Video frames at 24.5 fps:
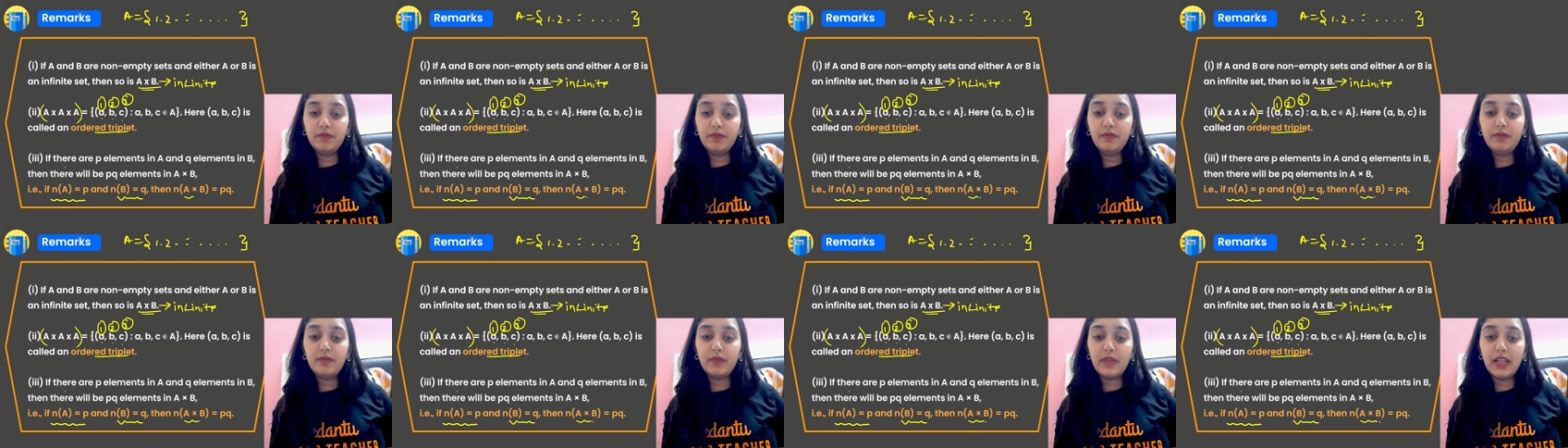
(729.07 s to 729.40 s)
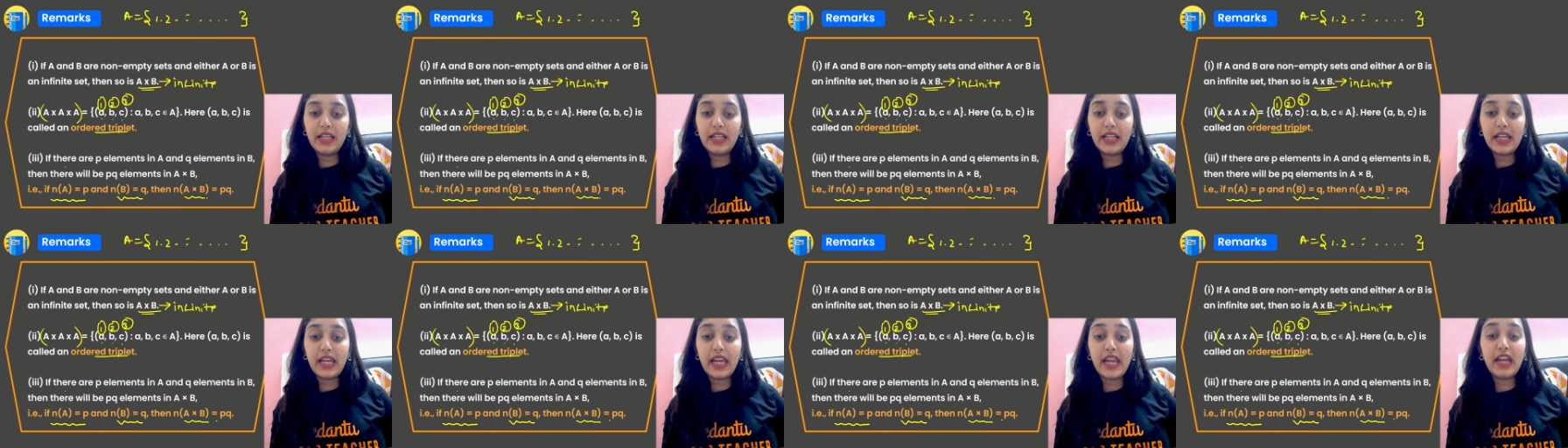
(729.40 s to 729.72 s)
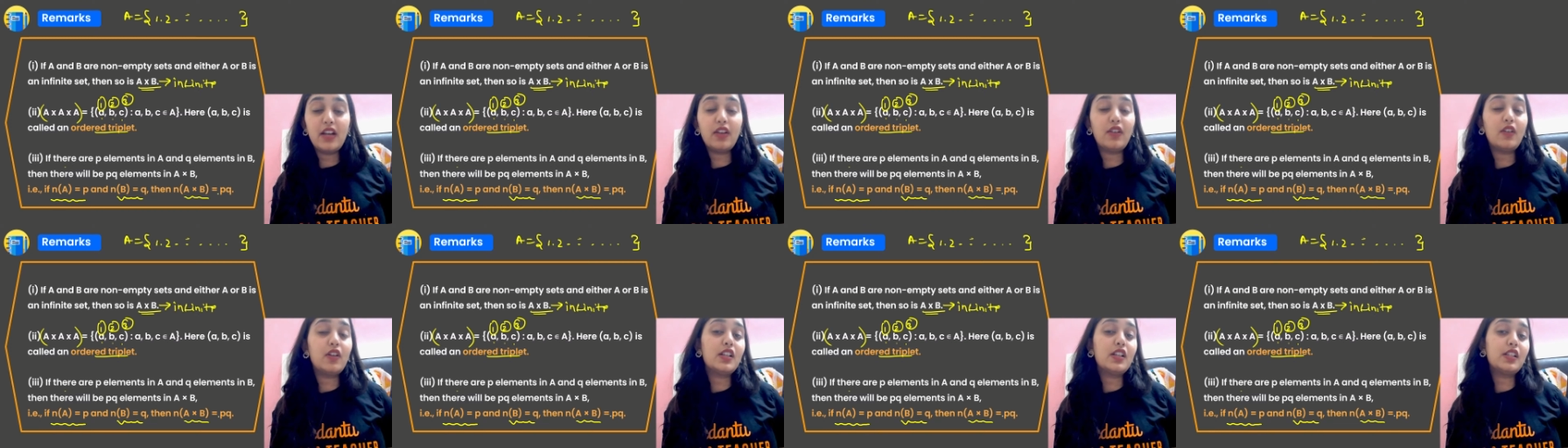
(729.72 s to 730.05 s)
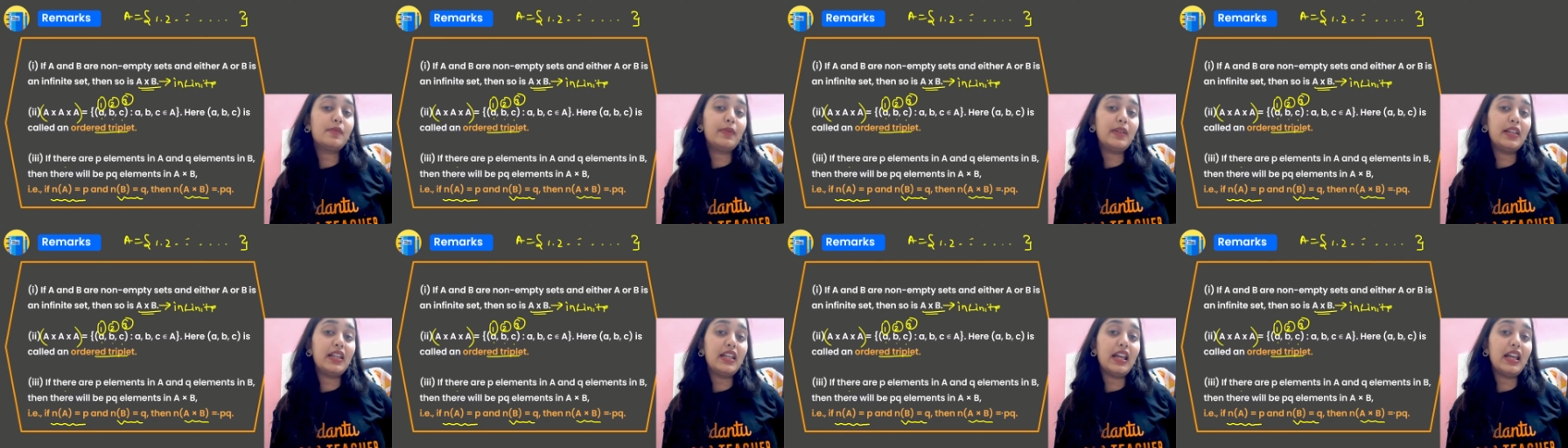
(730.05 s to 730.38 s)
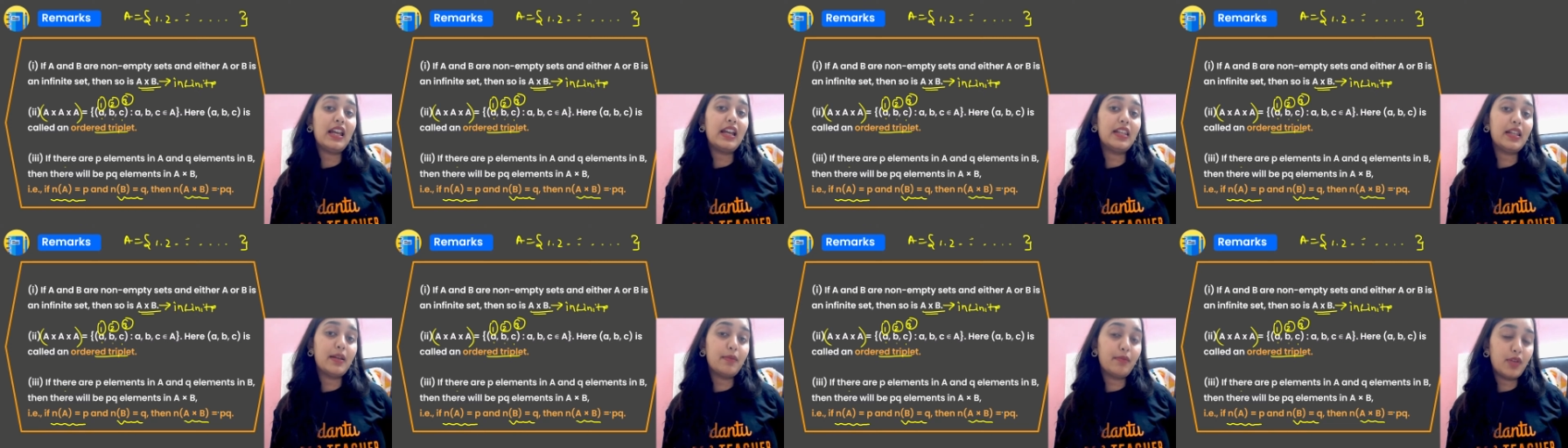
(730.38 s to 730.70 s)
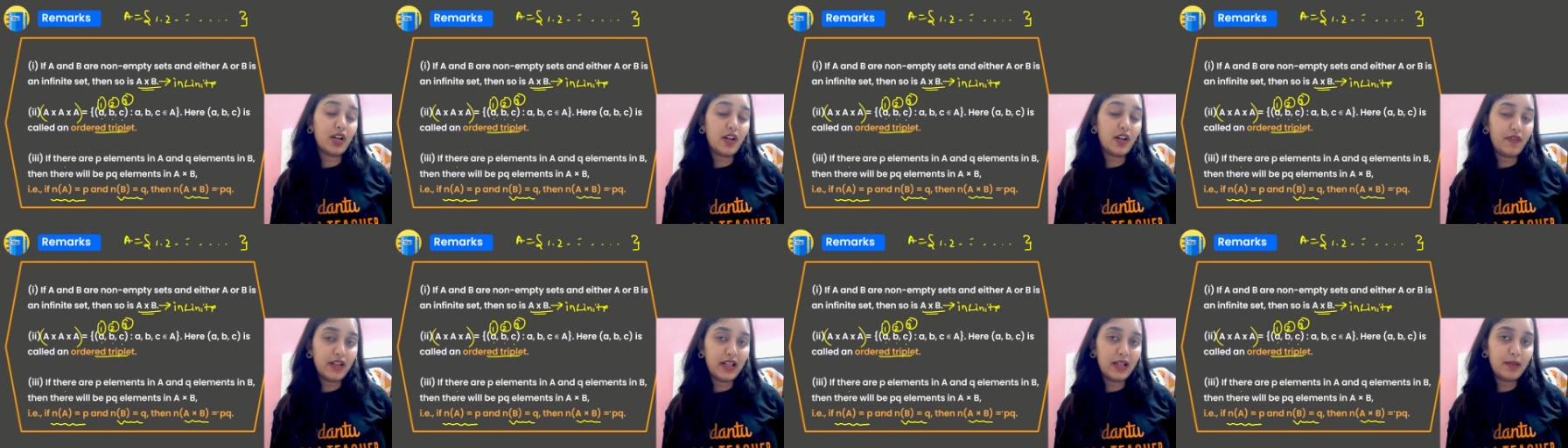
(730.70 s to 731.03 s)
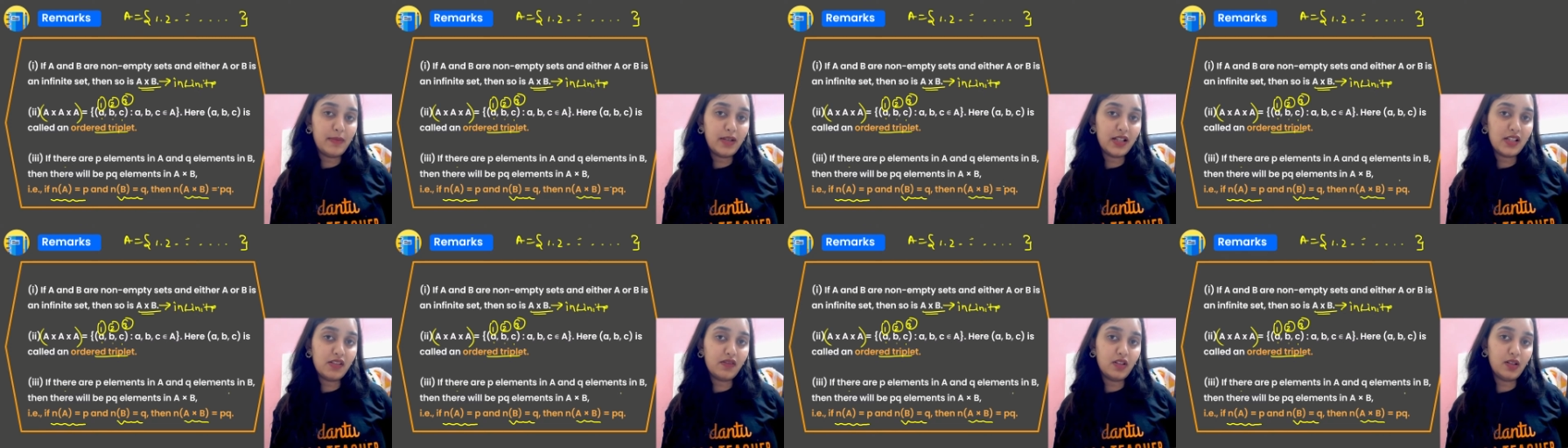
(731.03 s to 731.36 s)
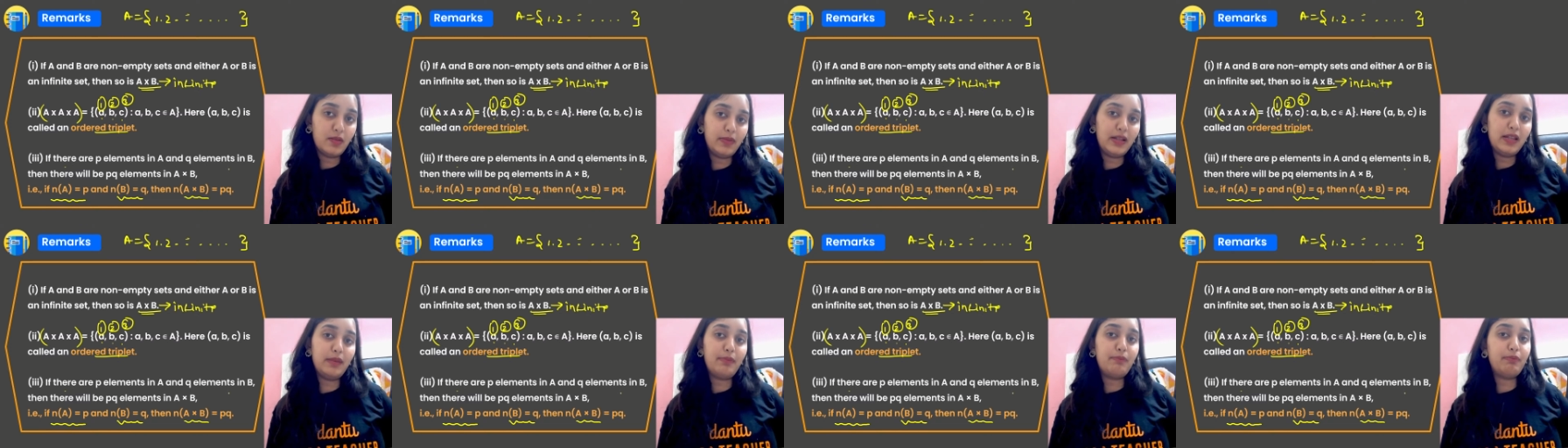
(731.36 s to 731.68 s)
then A cross B, number of elements will be